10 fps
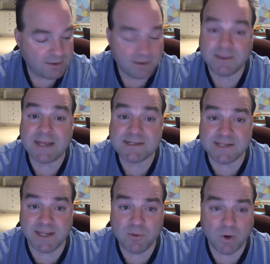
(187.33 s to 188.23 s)
Next
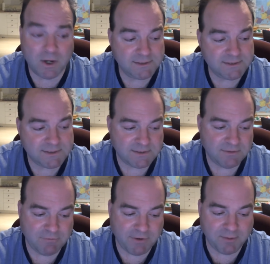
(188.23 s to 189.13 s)
thing was a
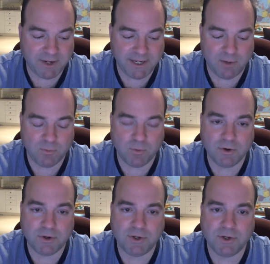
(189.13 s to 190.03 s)
friend of mine at
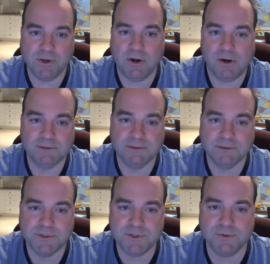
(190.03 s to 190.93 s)
work
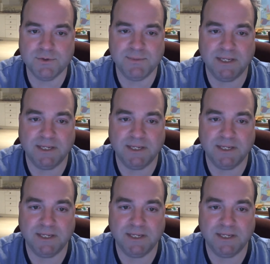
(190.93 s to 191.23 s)
tuned me